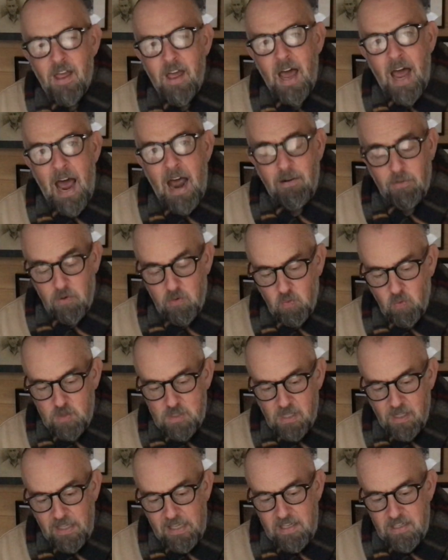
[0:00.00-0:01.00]
Aaron was
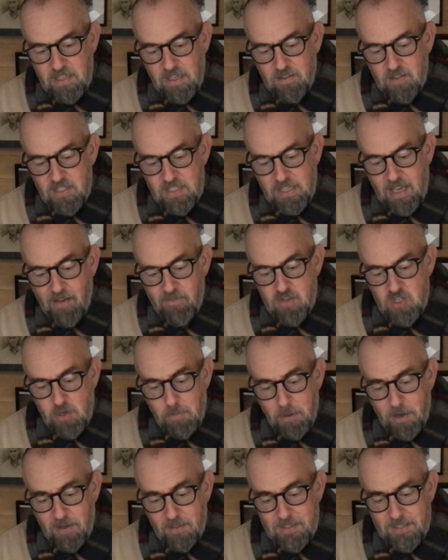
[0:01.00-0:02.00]
leading the scavenger
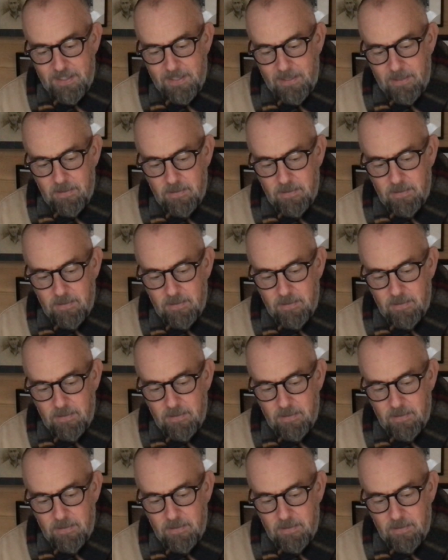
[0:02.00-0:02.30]
party.